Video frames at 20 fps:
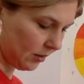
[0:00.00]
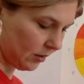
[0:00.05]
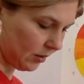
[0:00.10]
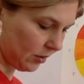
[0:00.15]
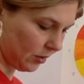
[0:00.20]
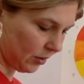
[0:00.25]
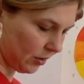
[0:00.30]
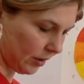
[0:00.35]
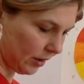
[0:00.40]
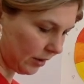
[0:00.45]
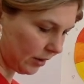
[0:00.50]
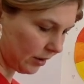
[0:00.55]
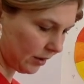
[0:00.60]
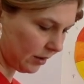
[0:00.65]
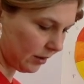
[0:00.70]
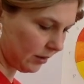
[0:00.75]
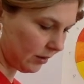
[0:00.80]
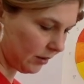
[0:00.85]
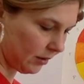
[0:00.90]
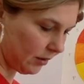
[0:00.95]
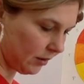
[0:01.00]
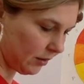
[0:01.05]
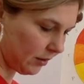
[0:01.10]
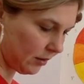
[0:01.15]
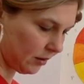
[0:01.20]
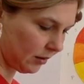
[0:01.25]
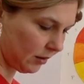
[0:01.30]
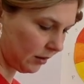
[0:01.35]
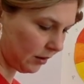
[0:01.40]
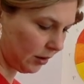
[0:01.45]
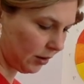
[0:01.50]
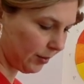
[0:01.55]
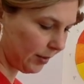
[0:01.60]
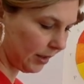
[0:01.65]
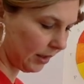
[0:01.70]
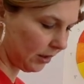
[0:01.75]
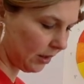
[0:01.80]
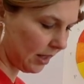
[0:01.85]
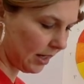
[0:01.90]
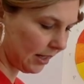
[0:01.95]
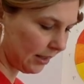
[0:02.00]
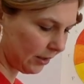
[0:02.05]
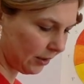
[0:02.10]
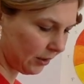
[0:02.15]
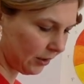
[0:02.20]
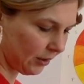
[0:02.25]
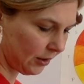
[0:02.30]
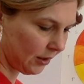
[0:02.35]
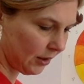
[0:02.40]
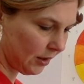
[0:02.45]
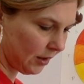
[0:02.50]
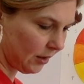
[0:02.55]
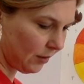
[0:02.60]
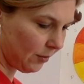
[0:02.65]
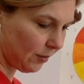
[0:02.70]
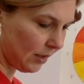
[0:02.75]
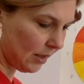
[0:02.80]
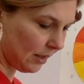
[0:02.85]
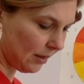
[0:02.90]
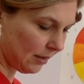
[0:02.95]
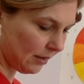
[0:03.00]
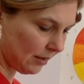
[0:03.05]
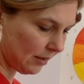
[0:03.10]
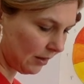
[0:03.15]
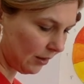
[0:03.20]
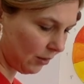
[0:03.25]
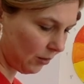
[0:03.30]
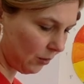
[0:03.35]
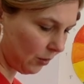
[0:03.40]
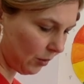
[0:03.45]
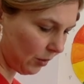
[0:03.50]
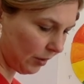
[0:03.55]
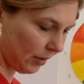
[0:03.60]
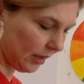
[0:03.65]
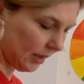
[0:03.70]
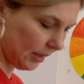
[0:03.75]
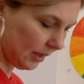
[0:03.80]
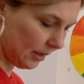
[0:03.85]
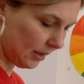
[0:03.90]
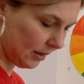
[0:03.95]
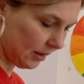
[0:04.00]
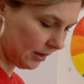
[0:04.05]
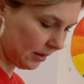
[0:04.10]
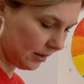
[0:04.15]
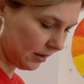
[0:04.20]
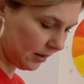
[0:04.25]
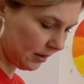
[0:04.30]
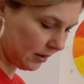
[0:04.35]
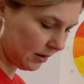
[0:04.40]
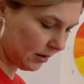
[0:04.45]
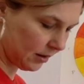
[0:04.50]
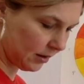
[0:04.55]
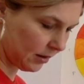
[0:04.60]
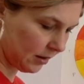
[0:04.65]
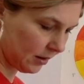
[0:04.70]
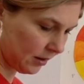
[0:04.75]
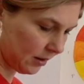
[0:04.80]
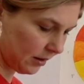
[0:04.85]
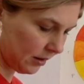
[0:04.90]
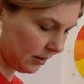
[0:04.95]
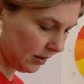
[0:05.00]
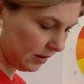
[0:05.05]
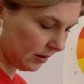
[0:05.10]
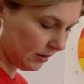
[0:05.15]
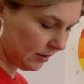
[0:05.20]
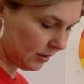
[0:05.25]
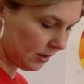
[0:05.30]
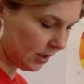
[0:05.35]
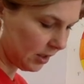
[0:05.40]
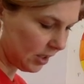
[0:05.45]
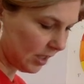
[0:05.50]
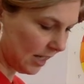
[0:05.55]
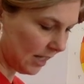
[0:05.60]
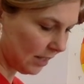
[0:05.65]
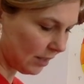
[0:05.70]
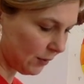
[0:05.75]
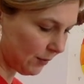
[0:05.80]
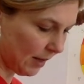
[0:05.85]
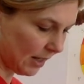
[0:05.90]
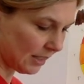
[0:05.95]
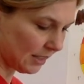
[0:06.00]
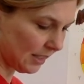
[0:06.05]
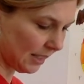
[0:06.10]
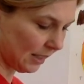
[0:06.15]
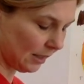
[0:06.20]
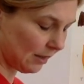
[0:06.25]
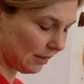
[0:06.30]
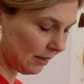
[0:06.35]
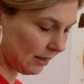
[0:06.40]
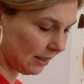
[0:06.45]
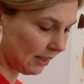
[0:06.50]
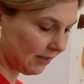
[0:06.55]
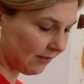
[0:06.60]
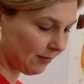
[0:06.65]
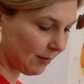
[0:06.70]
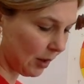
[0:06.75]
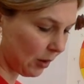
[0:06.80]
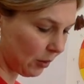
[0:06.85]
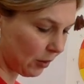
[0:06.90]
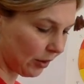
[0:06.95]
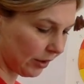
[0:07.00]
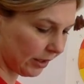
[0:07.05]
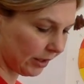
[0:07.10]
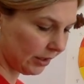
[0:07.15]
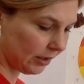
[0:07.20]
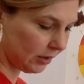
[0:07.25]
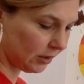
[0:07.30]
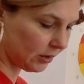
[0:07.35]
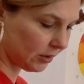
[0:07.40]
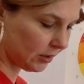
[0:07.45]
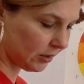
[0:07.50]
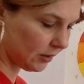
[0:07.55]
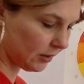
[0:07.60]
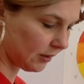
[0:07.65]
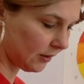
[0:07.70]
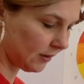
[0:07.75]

dark, a little bit lighter, but I still wanted to change my intensity of my orange.